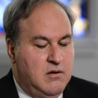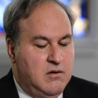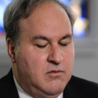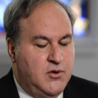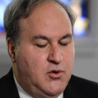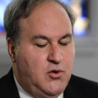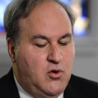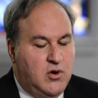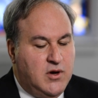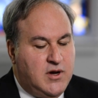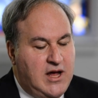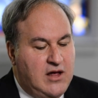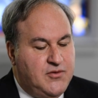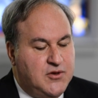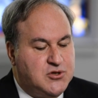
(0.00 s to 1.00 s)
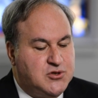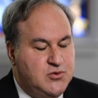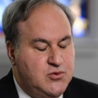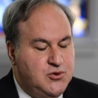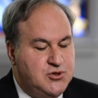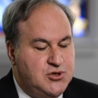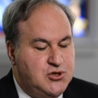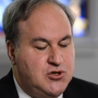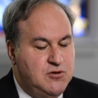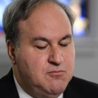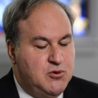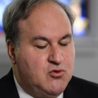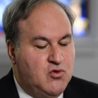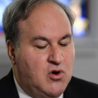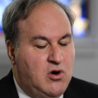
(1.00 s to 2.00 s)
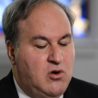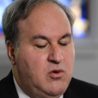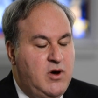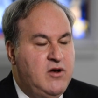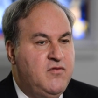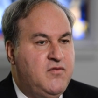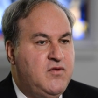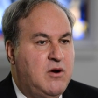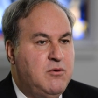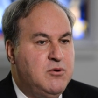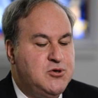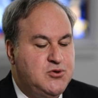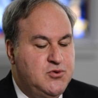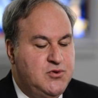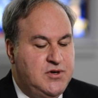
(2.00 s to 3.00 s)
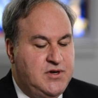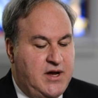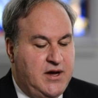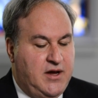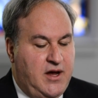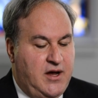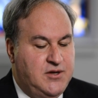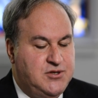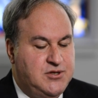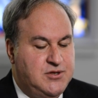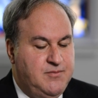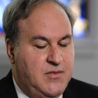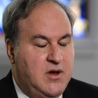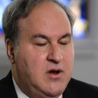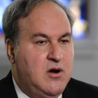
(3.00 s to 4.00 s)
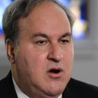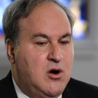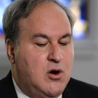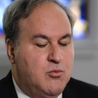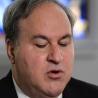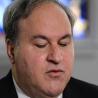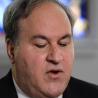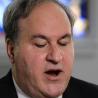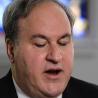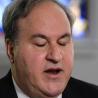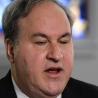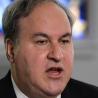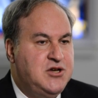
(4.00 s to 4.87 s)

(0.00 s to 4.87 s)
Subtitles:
The New York Catholic school system would grow and flourish through the decades, providing